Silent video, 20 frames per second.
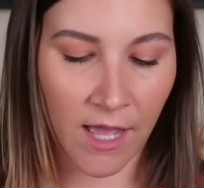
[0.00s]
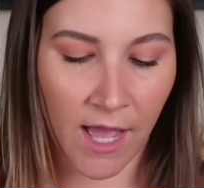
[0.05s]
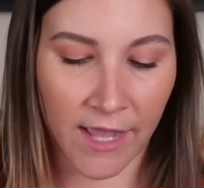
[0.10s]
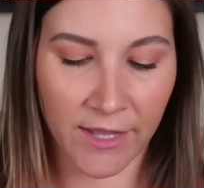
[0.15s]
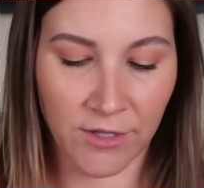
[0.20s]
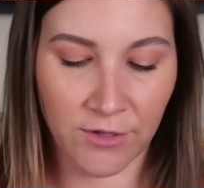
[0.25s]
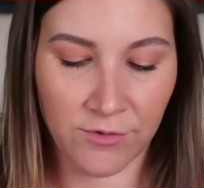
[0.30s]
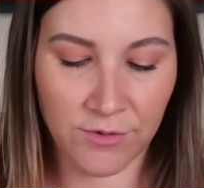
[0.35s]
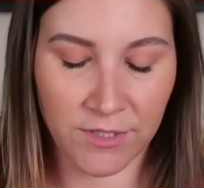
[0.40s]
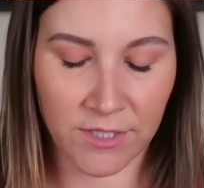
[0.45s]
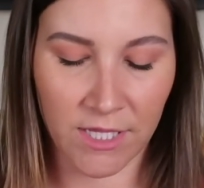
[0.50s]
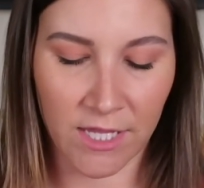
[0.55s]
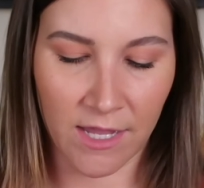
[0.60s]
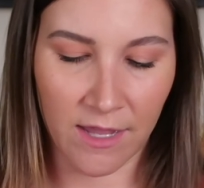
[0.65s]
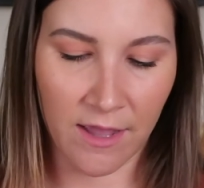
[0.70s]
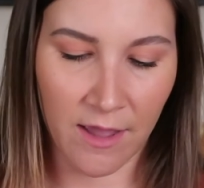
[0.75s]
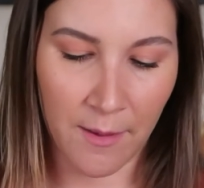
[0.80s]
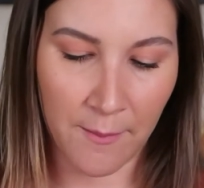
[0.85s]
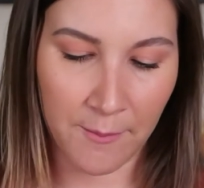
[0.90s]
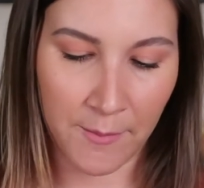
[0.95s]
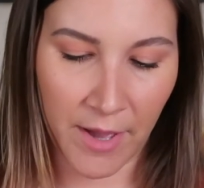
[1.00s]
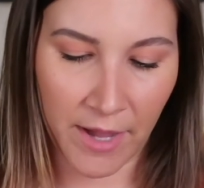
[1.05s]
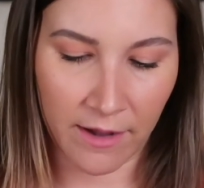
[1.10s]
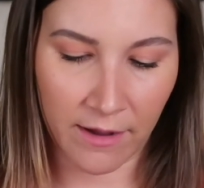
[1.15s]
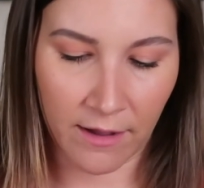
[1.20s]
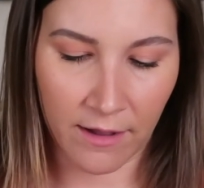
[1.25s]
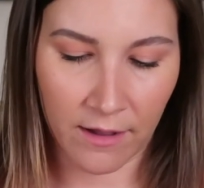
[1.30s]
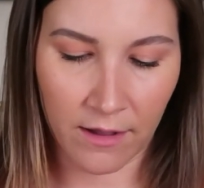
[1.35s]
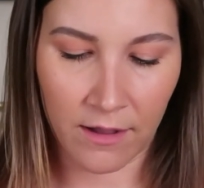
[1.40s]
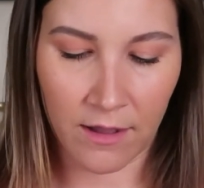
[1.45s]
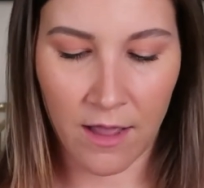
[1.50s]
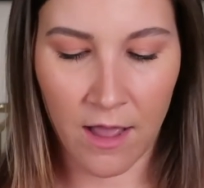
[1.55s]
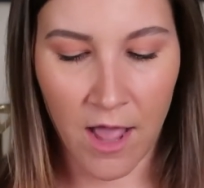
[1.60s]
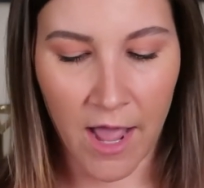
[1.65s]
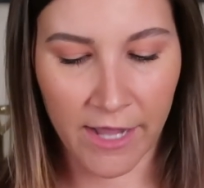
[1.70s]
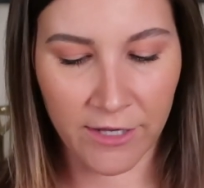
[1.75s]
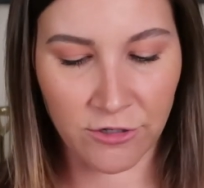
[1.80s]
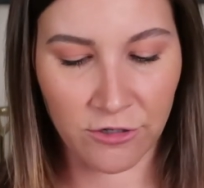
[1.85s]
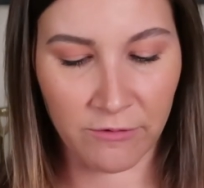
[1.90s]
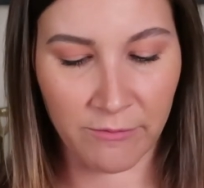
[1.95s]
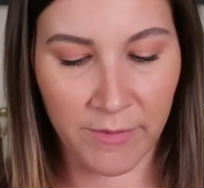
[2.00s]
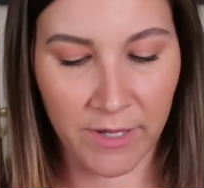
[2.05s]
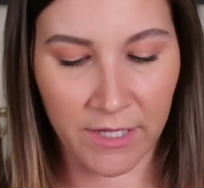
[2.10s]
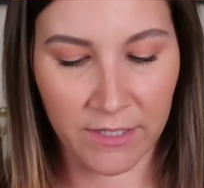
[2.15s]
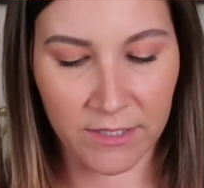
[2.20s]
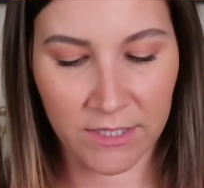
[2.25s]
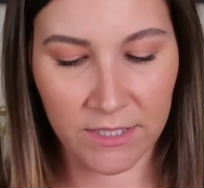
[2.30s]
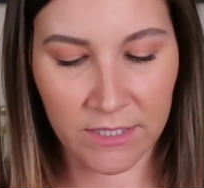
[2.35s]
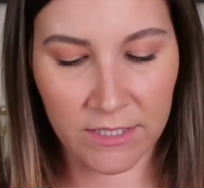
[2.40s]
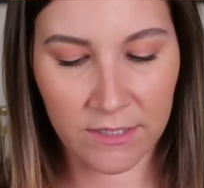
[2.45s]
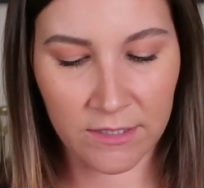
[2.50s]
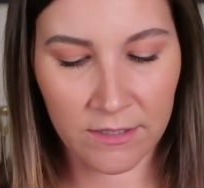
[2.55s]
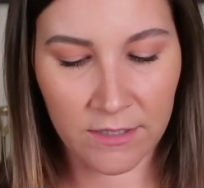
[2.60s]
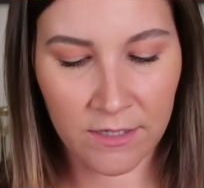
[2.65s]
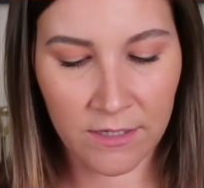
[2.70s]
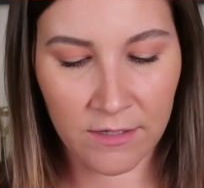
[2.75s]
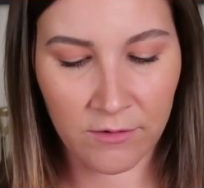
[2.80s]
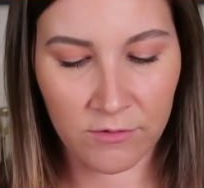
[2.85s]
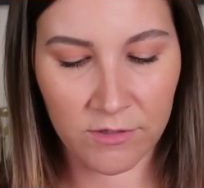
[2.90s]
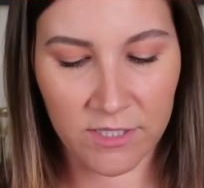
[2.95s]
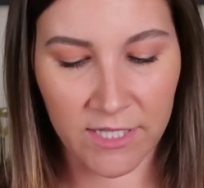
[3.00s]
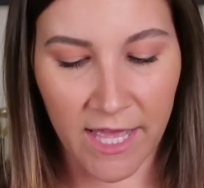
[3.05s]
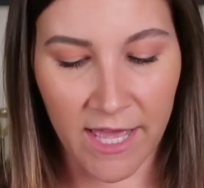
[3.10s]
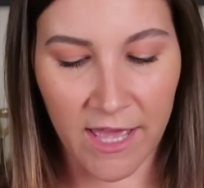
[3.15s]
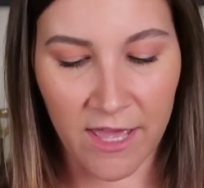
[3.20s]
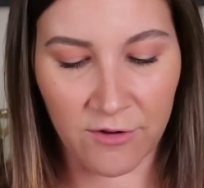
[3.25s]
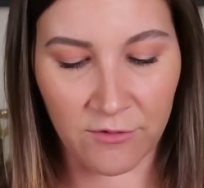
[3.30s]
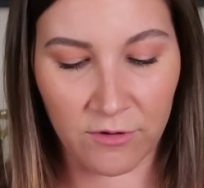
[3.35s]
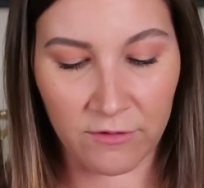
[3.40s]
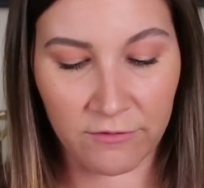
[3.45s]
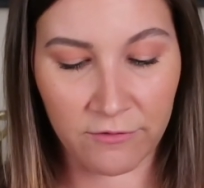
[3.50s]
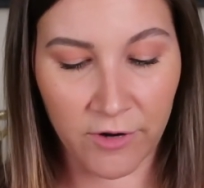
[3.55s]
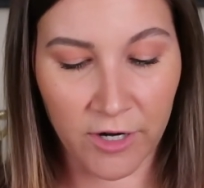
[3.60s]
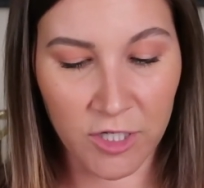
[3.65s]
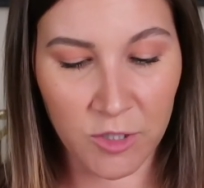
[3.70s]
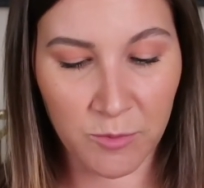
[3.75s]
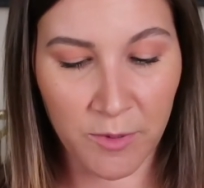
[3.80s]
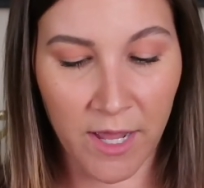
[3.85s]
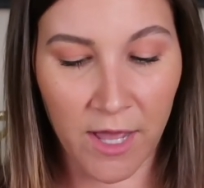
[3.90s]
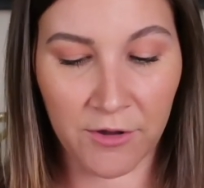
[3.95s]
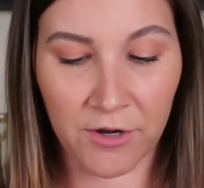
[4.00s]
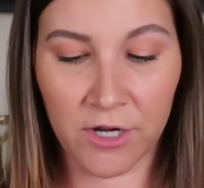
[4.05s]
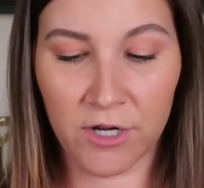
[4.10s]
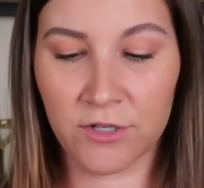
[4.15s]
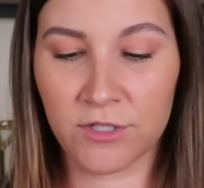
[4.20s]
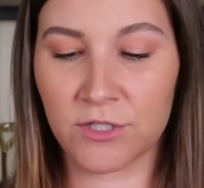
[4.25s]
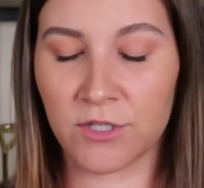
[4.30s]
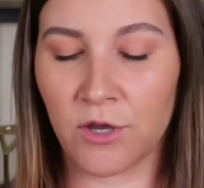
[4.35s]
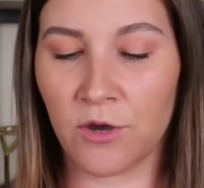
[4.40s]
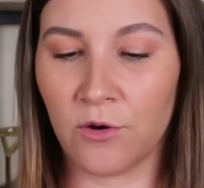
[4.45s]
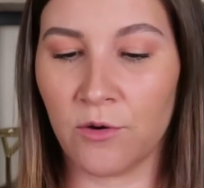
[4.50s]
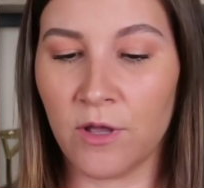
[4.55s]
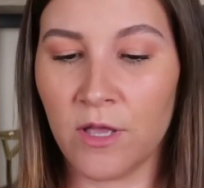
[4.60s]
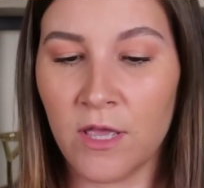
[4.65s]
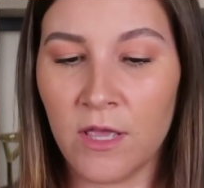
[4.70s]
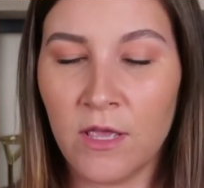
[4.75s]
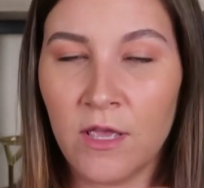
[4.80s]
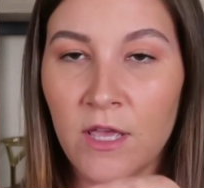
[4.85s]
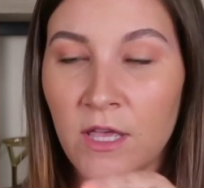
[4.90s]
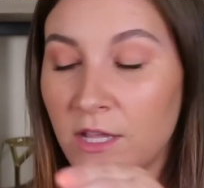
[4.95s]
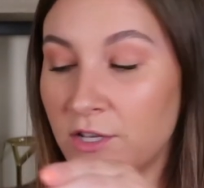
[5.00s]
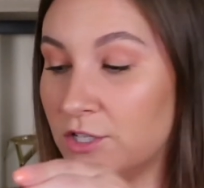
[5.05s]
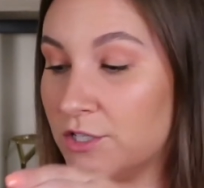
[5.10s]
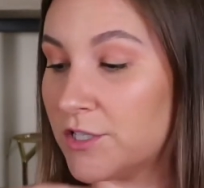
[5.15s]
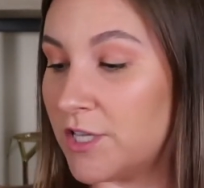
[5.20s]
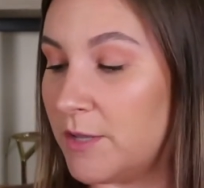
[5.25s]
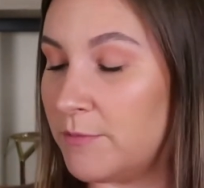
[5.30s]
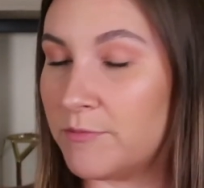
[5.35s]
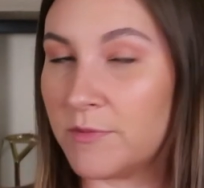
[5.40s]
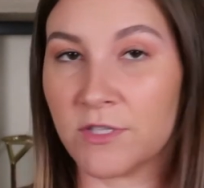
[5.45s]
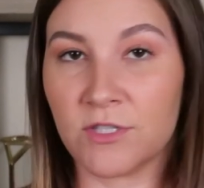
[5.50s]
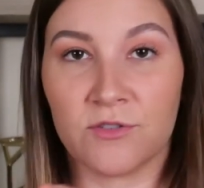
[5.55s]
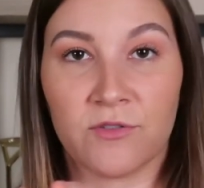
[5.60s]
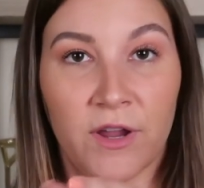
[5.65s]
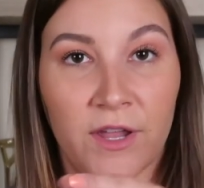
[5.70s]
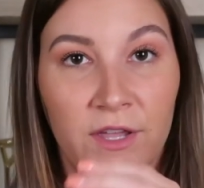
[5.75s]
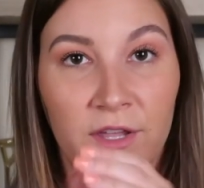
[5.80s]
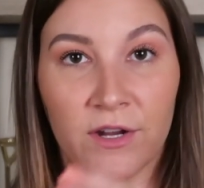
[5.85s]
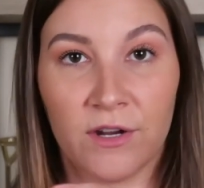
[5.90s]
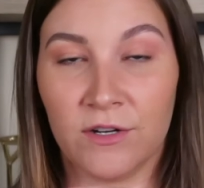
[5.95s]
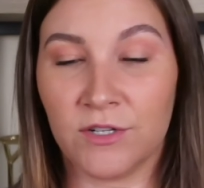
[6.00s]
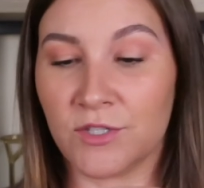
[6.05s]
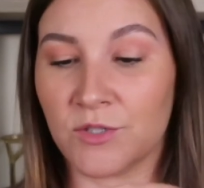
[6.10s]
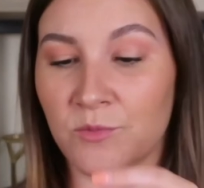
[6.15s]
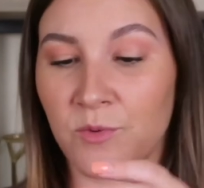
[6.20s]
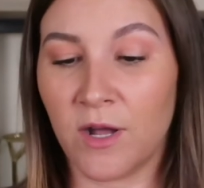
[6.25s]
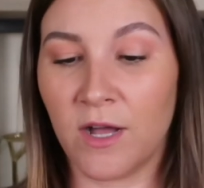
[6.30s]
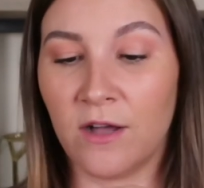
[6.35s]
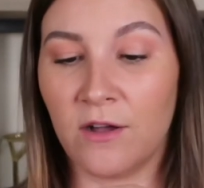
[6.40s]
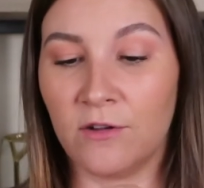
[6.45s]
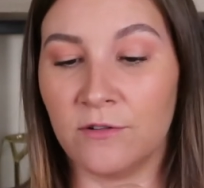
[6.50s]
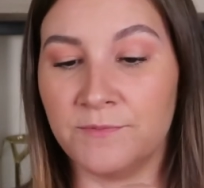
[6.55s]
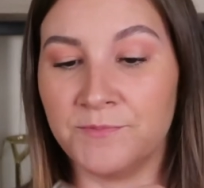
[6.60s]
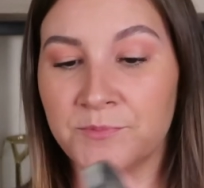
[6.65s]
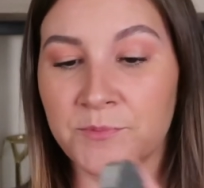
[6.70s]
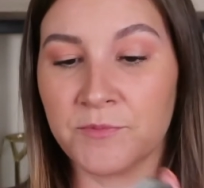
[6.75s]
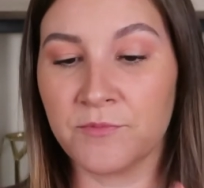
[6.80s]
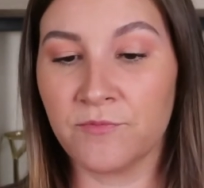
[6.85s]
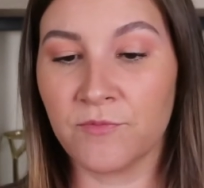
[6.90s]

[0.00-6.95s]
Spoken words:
I use the Becca Hydra Mist Set and Refresh powder, so I just keep this right here as well,